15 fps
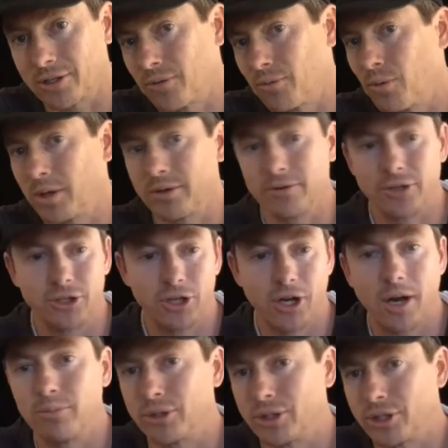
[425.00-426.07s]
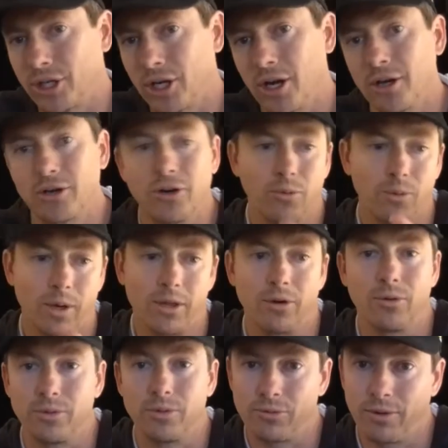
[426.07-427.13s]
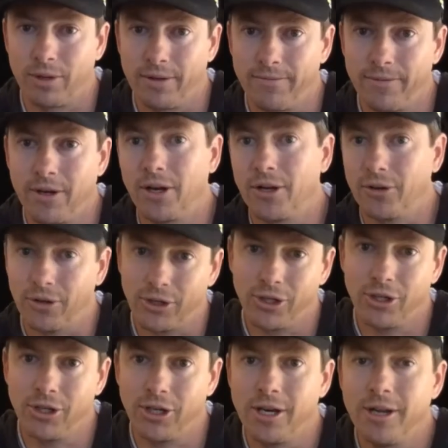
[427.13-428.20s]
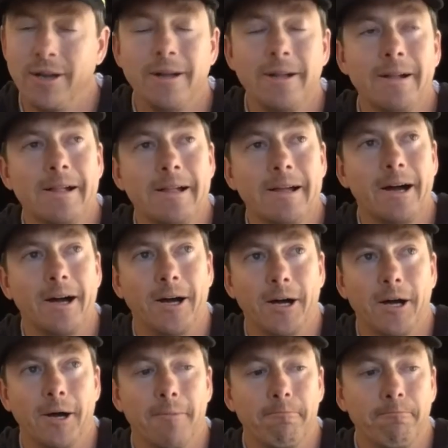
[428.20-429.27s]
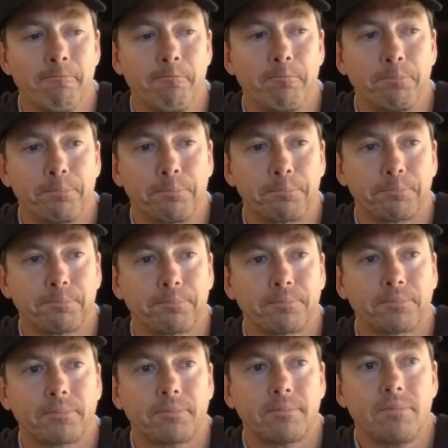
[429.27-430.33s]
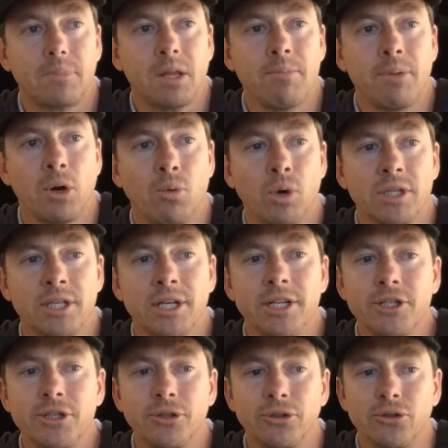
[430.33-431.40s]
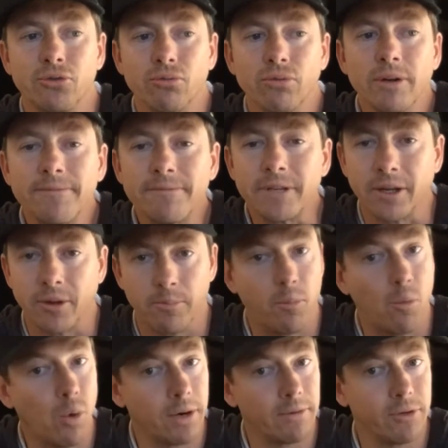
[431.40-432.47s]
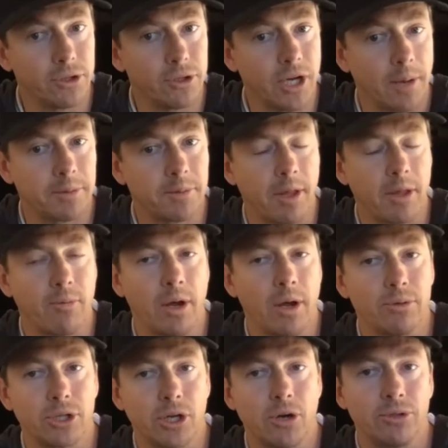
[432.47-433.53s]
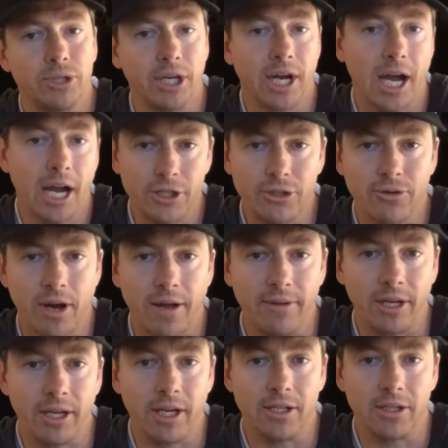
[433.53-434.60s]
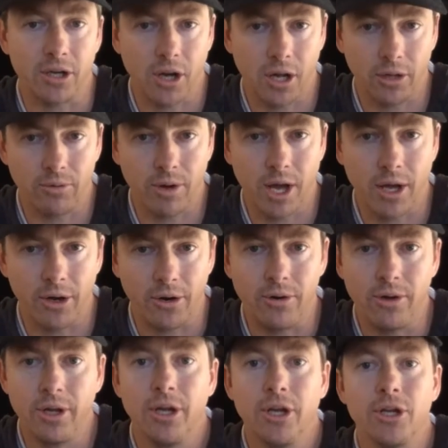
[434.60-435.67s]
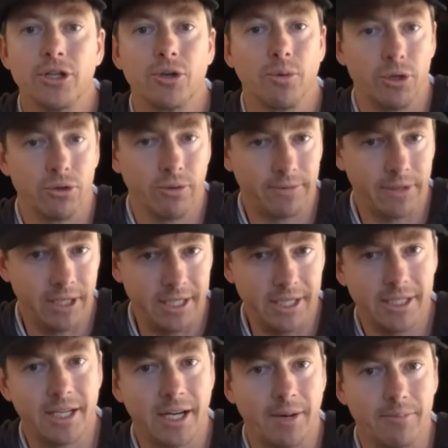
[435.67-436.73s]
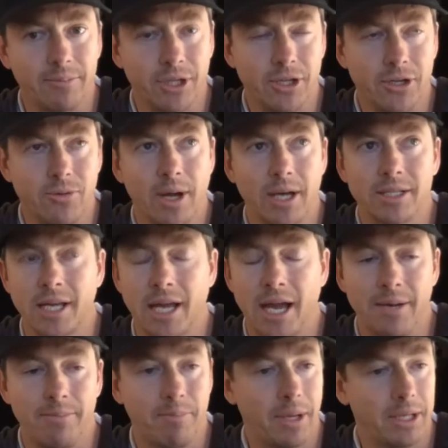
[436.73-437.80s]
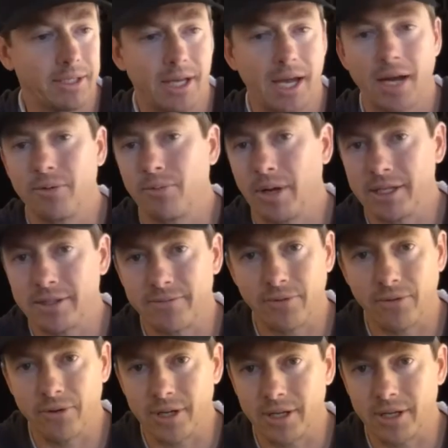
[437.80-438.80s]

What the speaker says: whether the job was junk or whether it was really fun or good. But it wasn't until drifting, one of those jobs, by the way, was coaching ice driving in Colorado. So when drifting did come to the US, I'd been sideways for